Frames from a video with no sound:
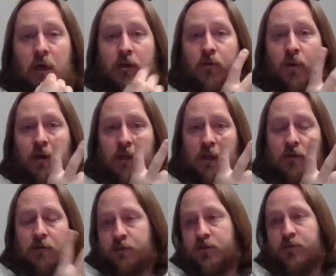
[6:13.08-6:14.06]
you are
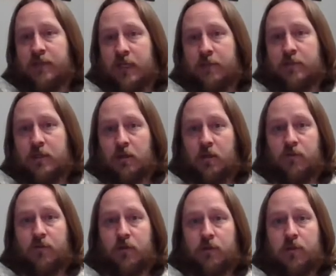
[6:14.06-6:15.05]
allowed 2 attempts on all
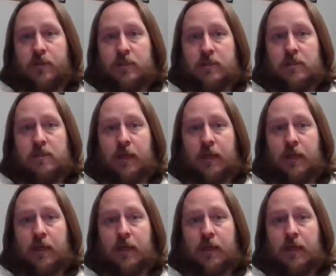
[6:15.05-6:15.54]
of those quizzes.